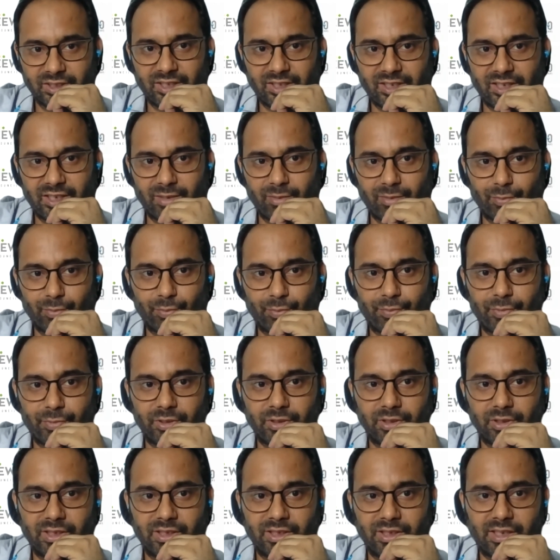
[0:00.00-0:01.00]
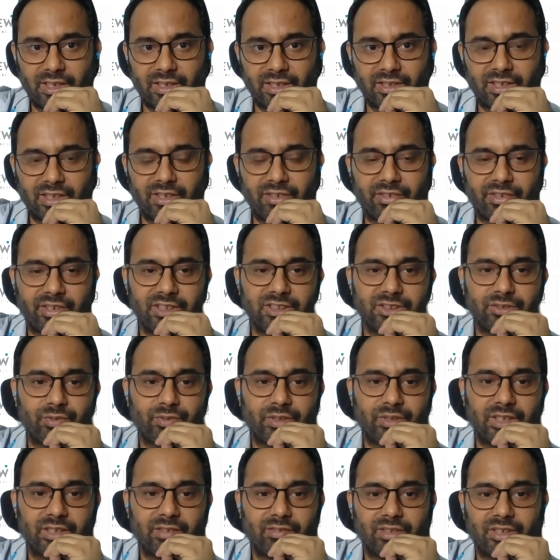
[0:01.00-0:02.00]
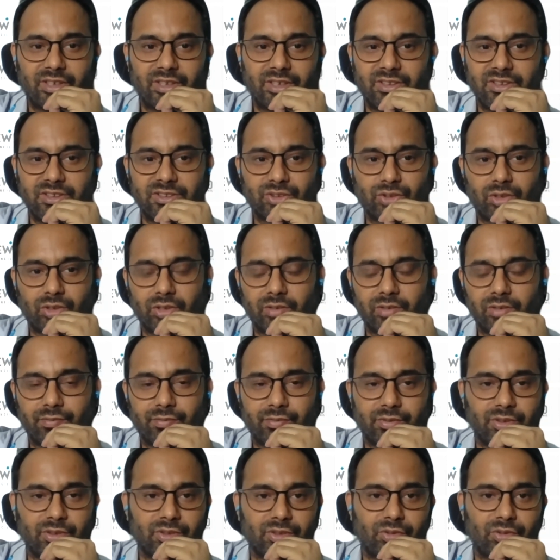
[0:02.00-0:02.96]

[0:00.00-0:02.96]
And countries wherever these sort of